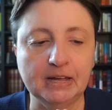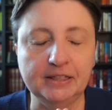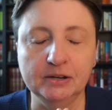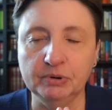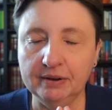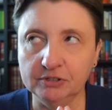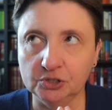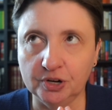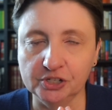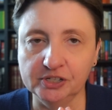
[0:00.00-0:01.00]
I think we have
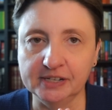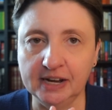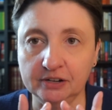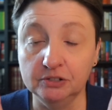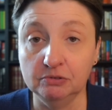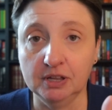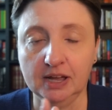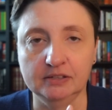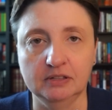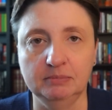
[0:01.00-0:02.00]
instructions on how to do
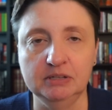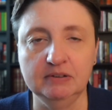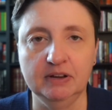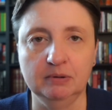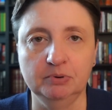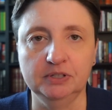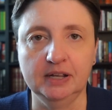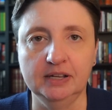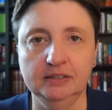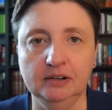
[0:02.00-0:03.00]
that, so let me see if I can put
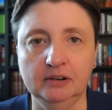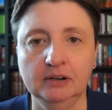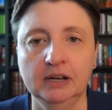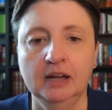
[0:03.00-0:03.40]
that in there.